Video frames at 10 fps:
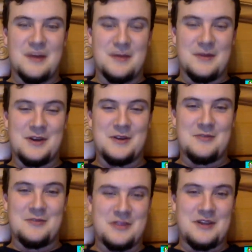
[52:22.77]
going to go
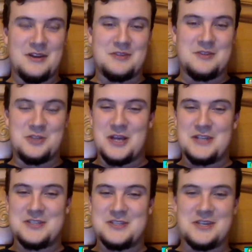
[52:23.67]
with
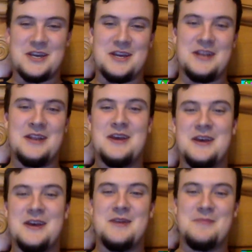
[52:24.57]
Chase again.
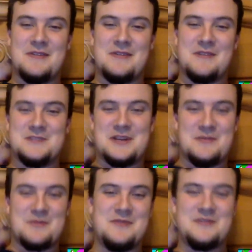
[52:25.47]
My favorite
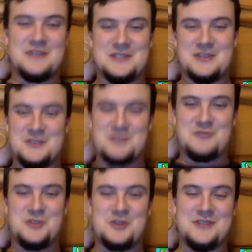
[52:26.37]
zombie movie is also
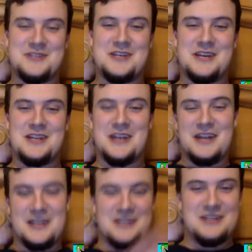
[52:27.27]
Shaun of the Dead,
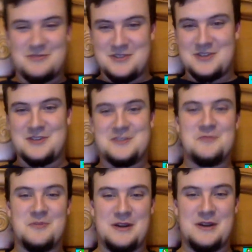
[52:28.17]
and it was also
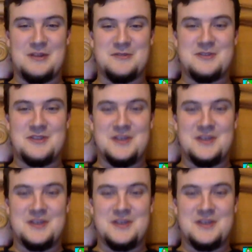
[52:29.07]
Romero's.